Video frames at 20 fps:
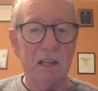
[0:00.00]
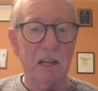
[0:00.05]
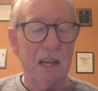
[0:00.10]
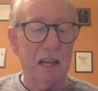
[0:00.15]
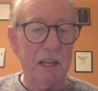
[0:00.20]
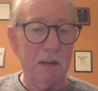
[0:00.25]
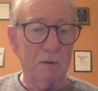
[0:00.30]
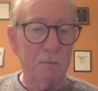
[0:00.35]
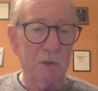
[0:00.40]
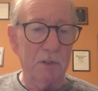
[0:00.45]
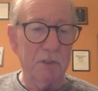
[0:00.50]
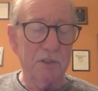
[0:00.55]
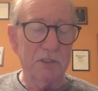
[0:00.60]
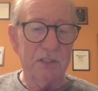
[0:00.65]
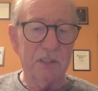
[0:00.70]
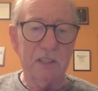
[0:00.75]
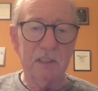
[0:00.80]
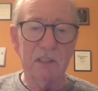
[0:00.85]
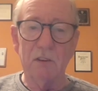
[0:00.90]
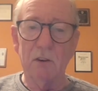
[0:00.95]
that
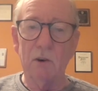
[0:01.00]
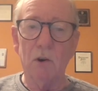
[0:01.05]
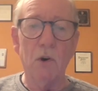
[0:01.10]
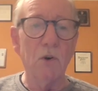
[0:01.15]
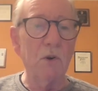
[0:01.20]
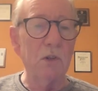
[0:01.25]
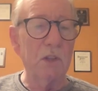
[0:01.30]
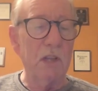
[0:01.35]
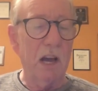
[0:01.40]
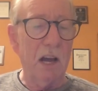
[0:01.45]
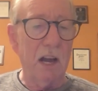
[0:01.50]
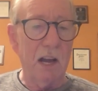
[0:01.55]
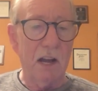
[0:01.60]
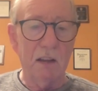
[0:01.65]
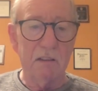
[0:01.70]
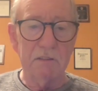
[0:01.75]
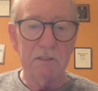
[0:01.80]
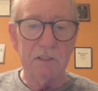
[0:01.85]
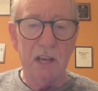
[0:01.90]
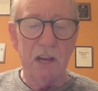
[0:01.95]
animals that their whole
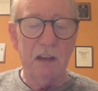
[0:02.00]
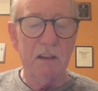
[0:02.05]
lives